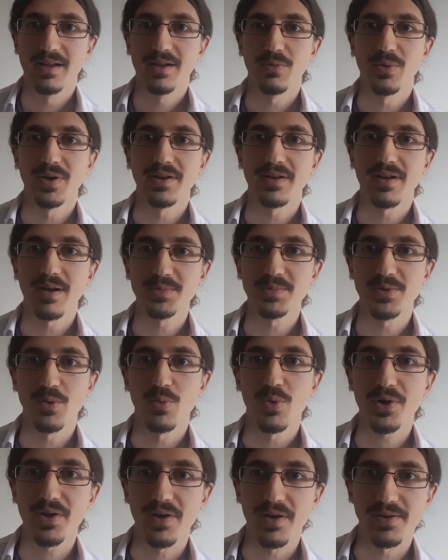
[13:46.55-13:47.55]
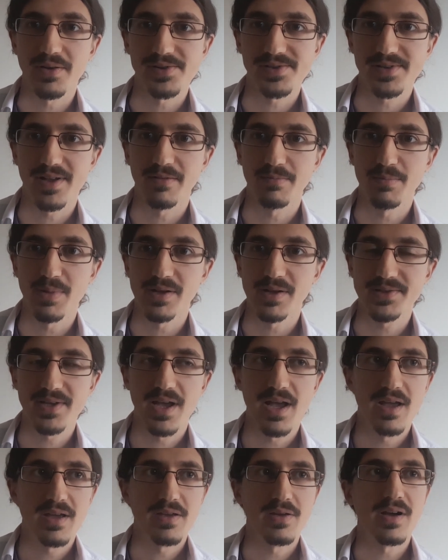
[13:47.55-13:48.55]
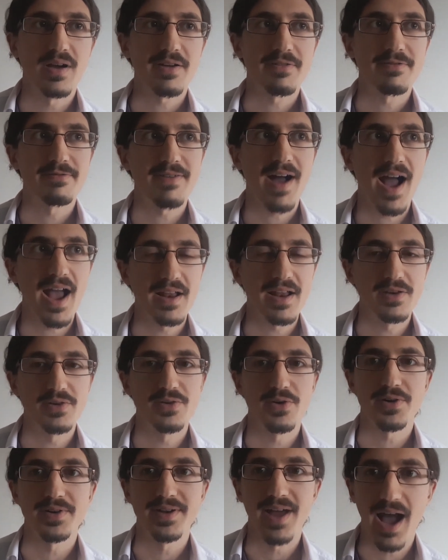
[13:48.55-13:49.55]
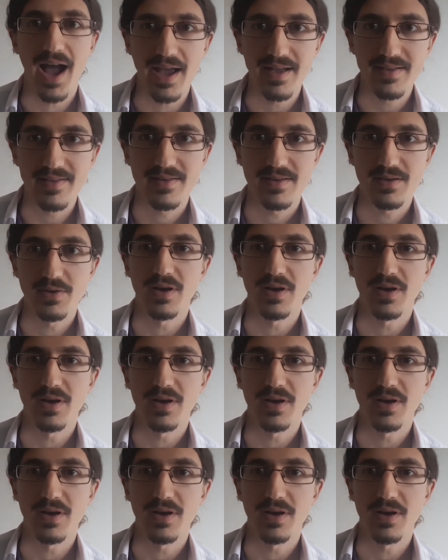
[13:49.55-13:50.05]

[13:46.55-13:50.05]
when it comes to working on yourself, because you gotta find your diet.